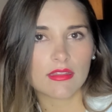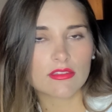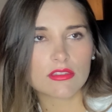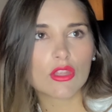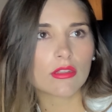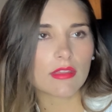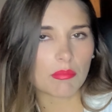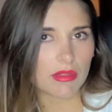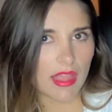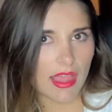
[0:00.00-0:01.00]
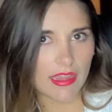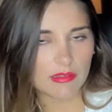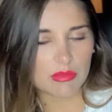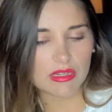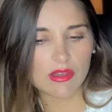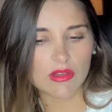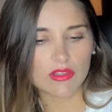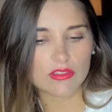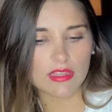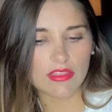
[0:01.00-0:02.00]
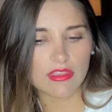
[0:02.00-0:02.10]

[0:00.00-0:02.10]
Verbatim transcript: that's not applied because I